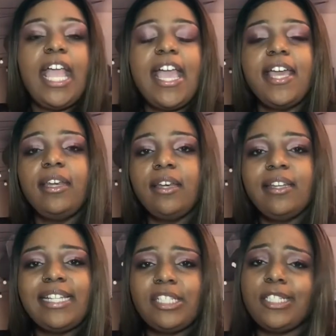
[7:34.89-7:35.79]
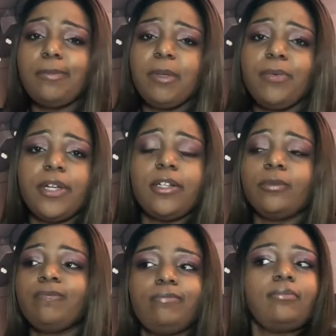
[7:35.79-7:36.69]
And let's just be real.
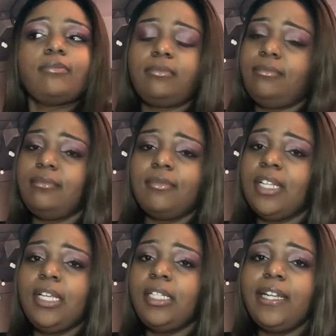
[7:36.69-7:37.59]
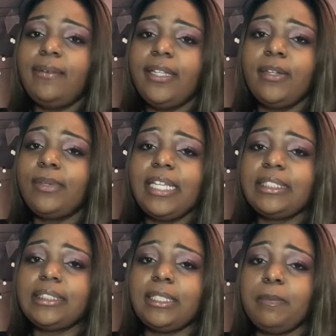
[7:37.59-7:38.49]
Khloe, the
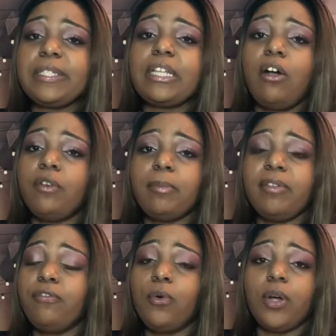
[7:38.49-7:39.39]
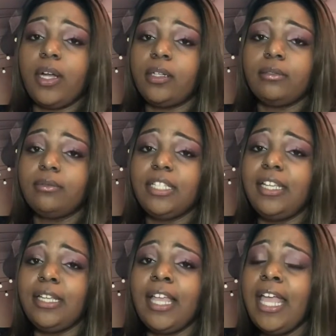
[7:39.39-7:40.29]
relationship was over before.
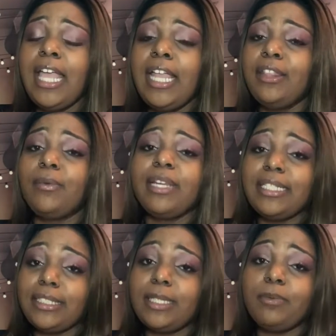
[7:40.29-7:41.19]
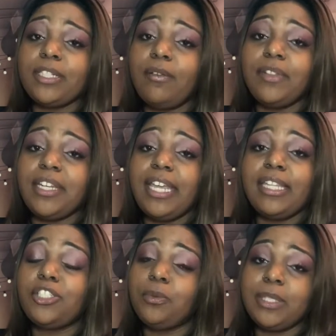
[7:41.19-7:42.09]
The relationship was over the day
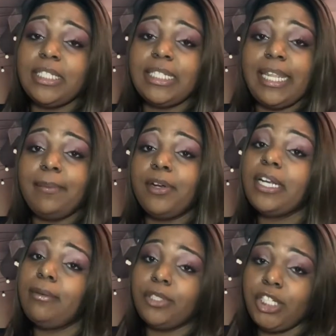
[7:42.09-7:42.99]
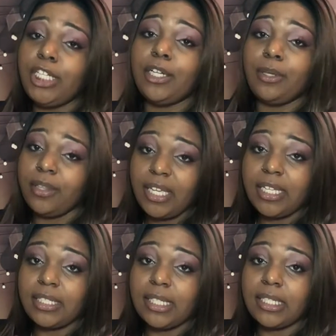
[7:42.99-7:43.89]
that you went into labor and he was cheating on you
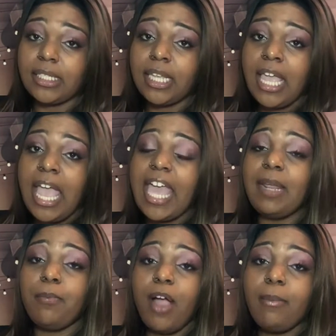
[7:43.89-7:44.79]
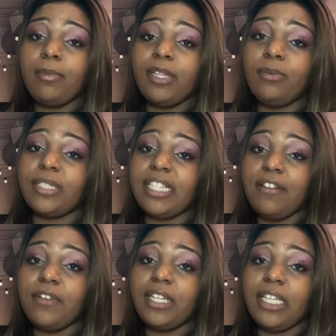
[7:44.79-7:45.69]
then, sis. And it probably was
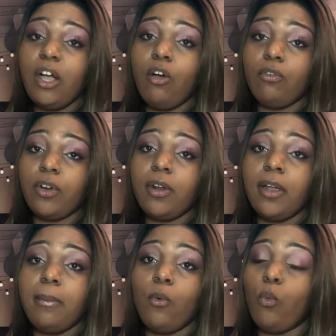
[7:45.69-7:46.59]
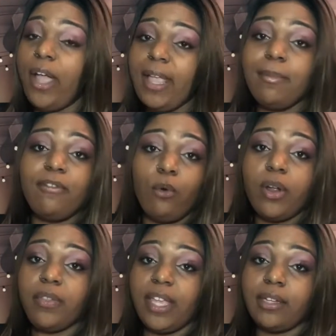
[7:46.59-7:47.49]
definitely over way
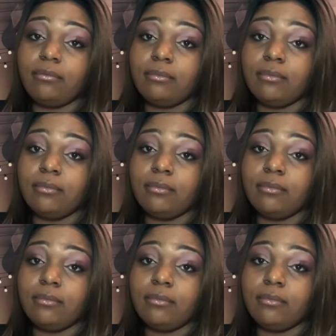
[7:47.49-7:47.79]
before then.